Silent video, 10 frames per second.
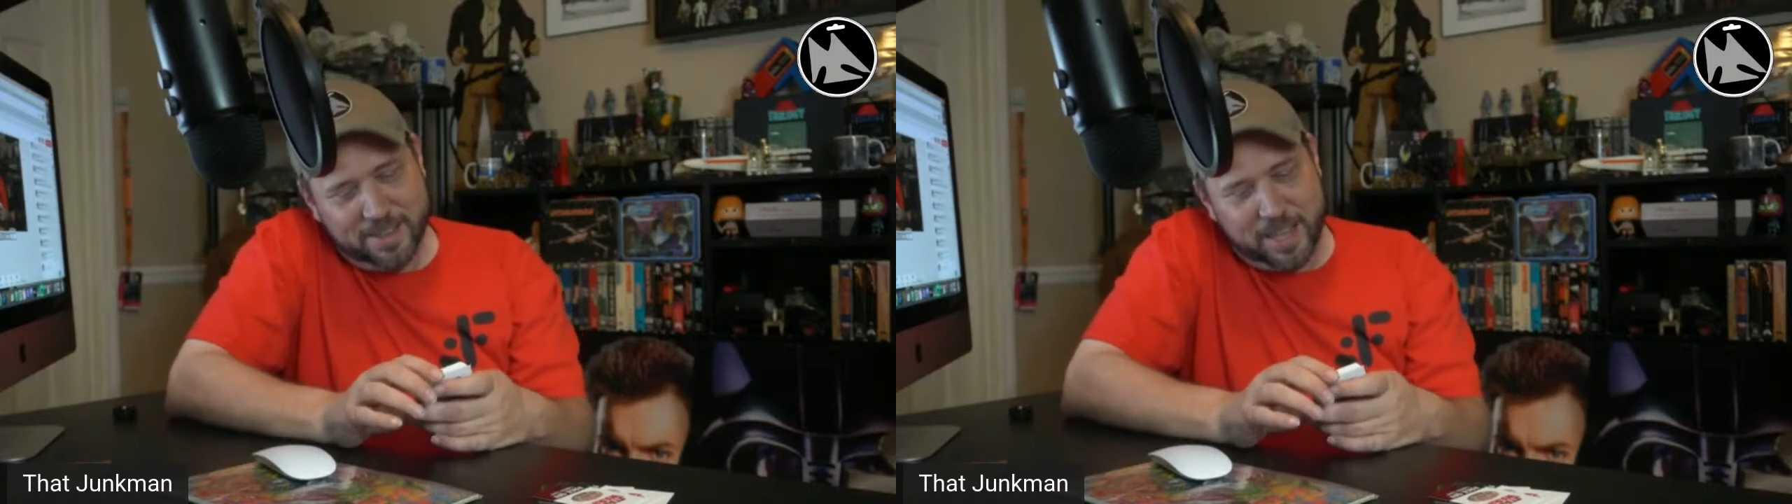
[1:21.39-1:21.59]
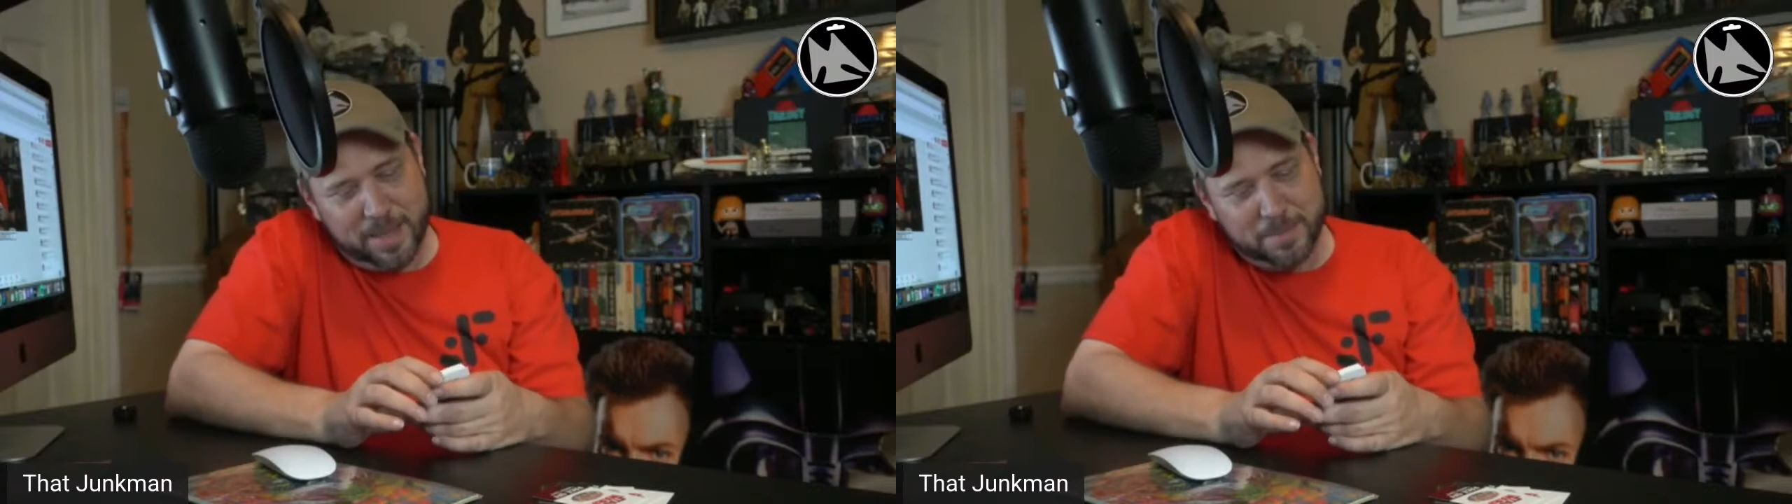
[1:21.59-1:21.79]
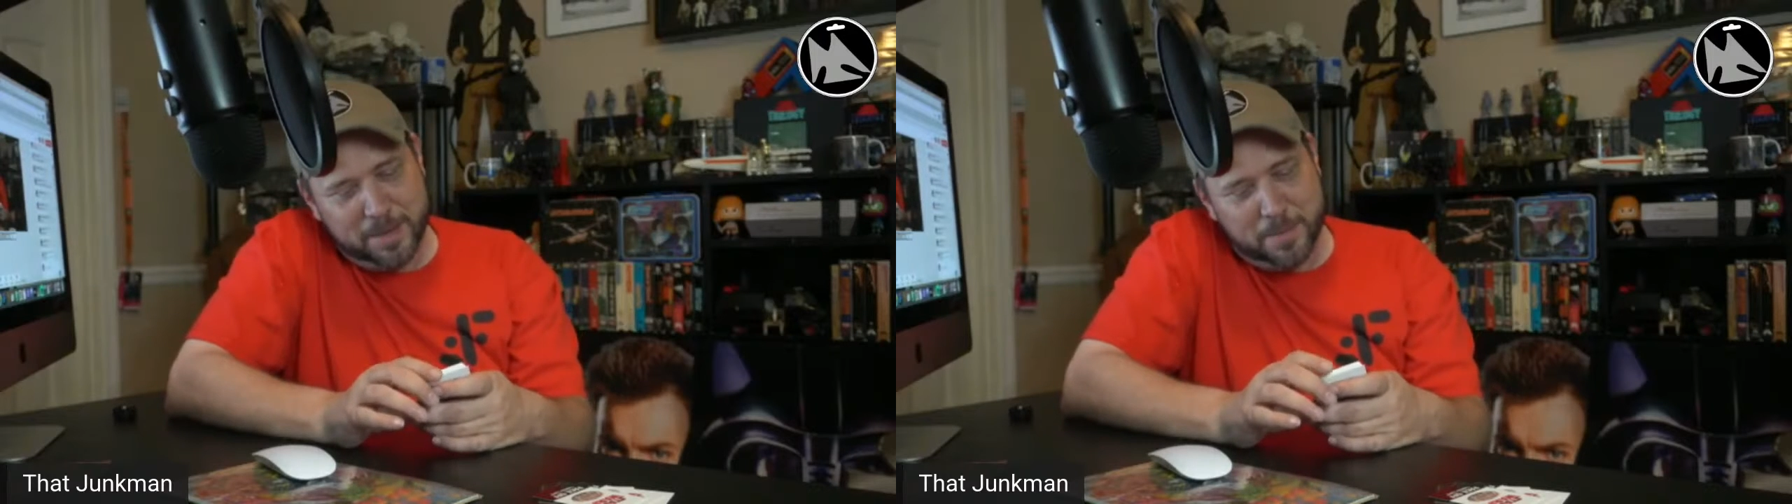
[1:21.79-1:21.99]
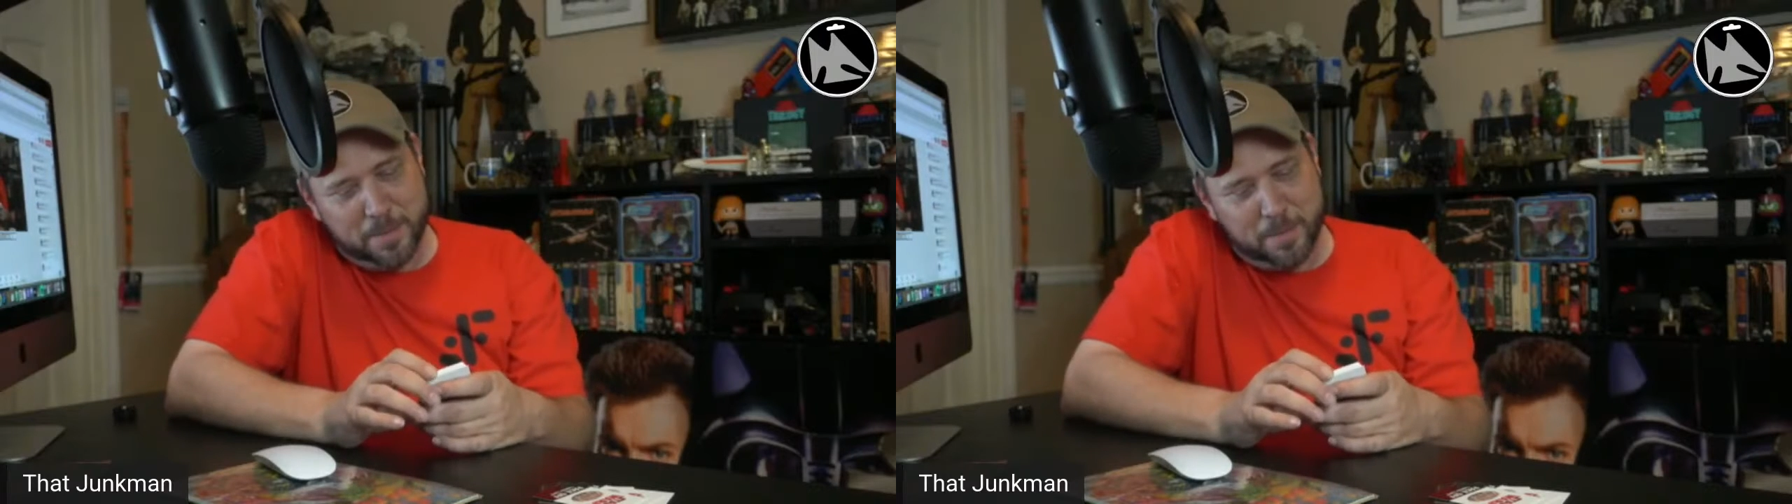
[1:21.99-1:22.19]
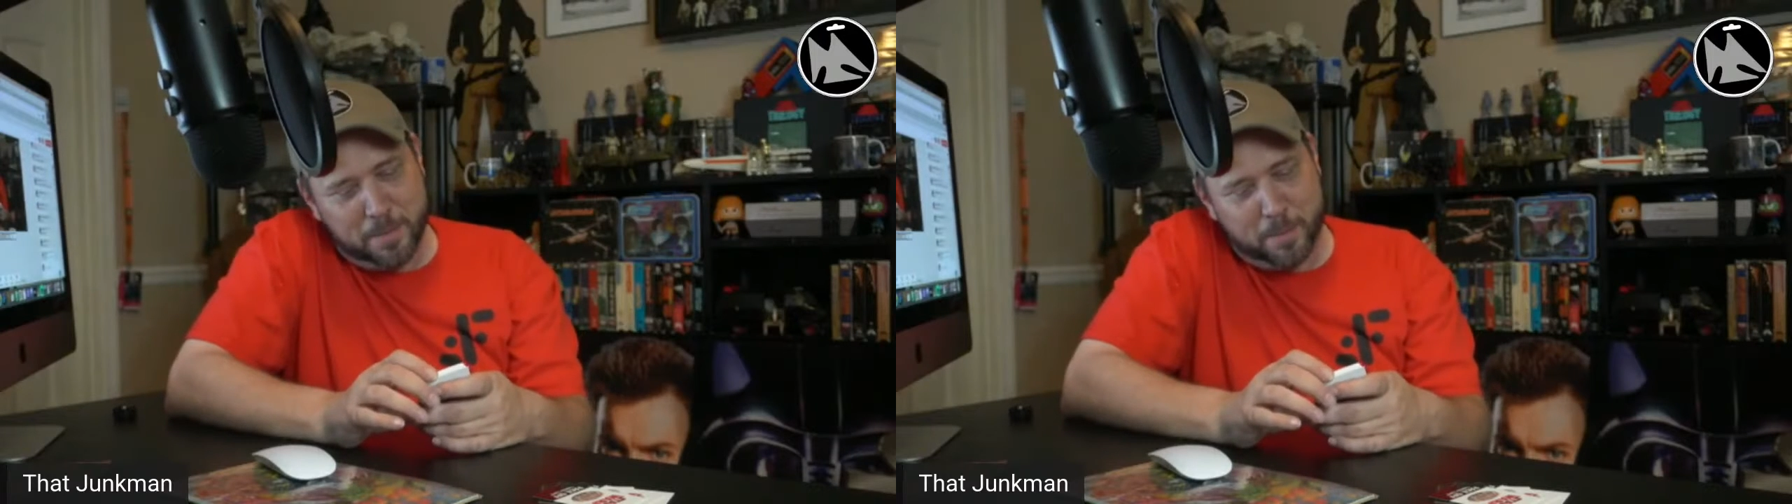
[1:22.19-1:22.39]
Name a
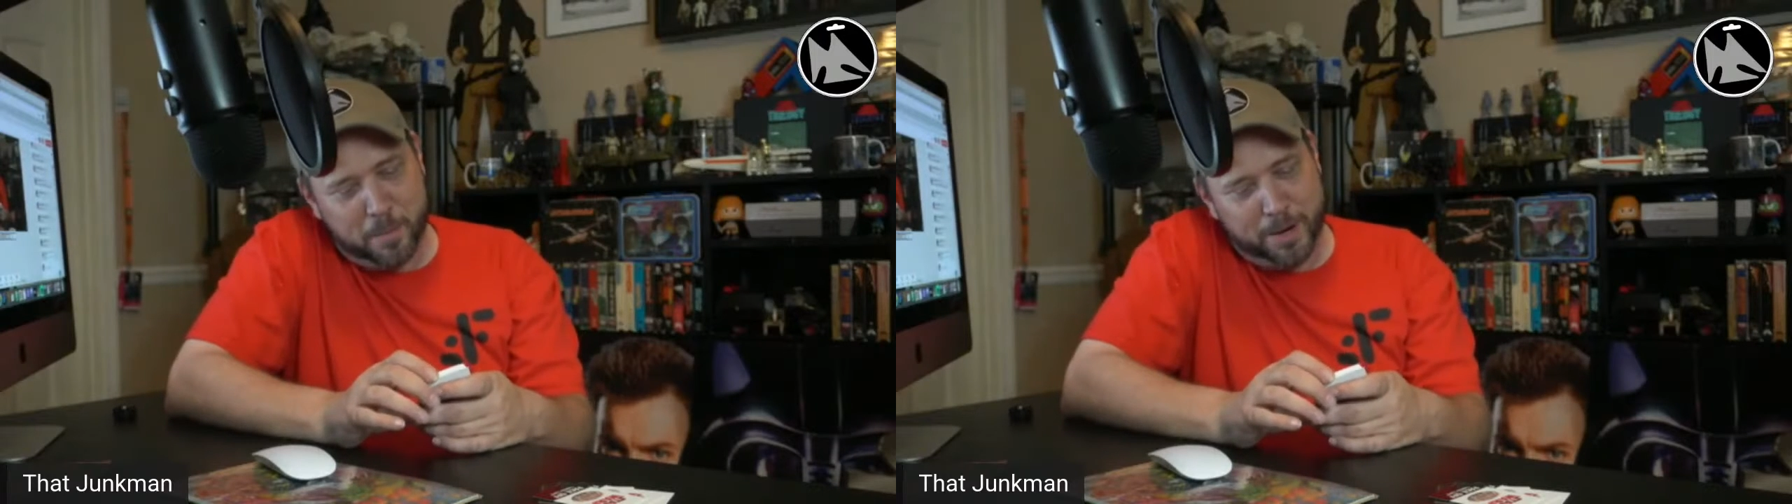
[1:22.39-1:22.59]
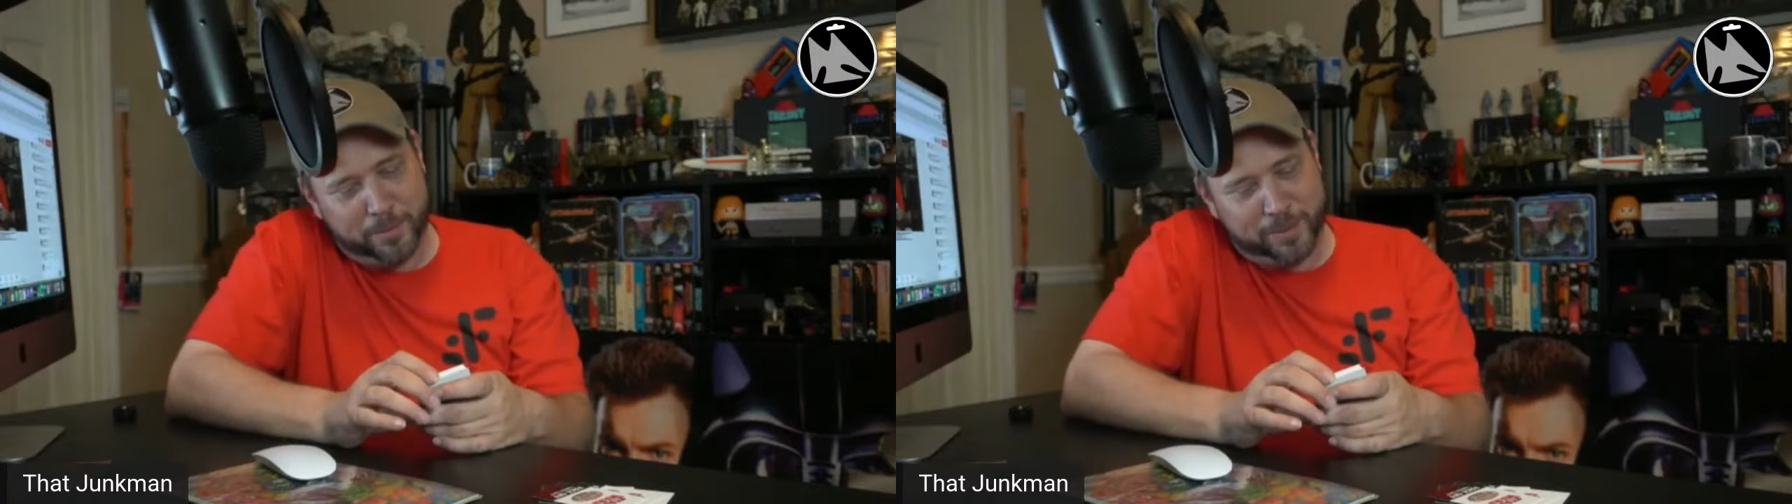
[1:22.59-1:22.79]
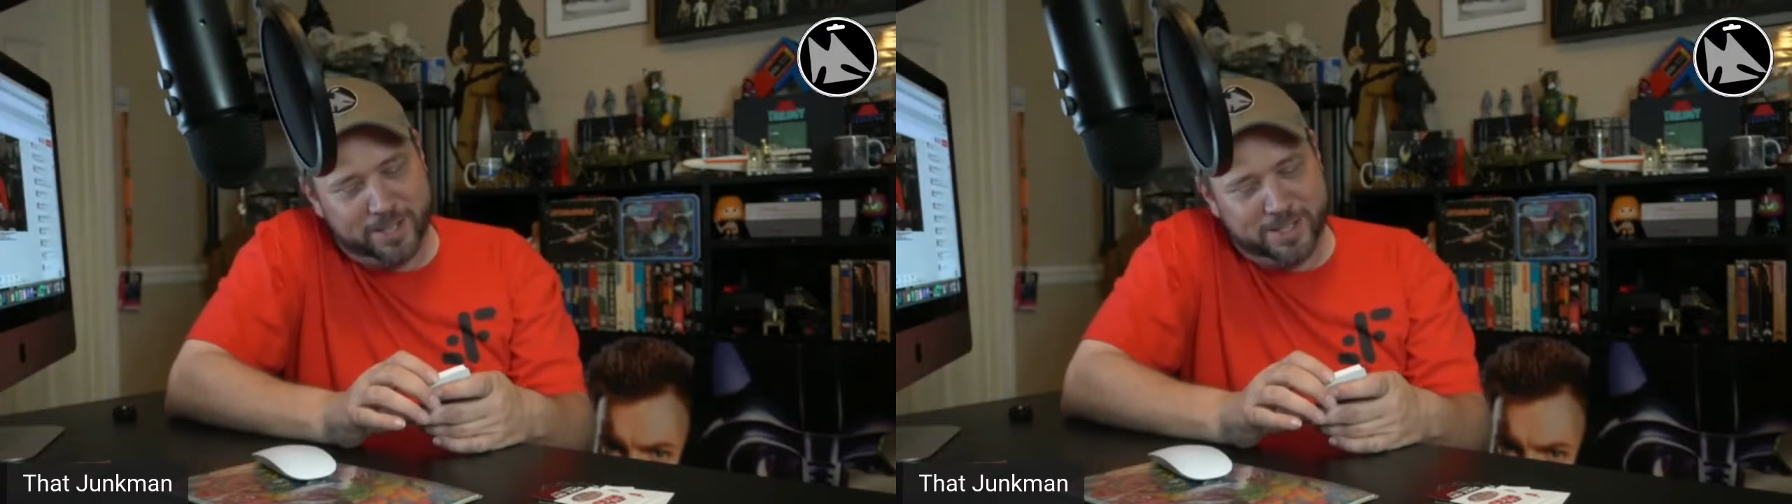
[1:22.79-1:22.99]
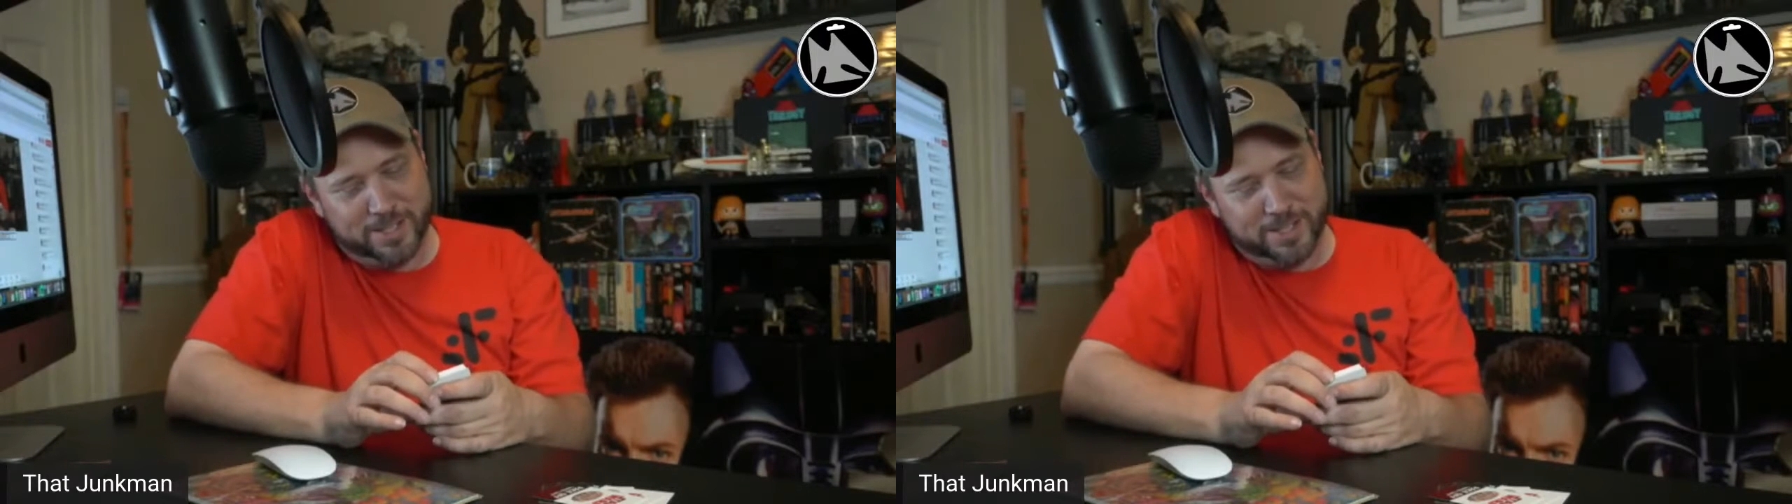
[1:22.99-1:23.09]
beverage.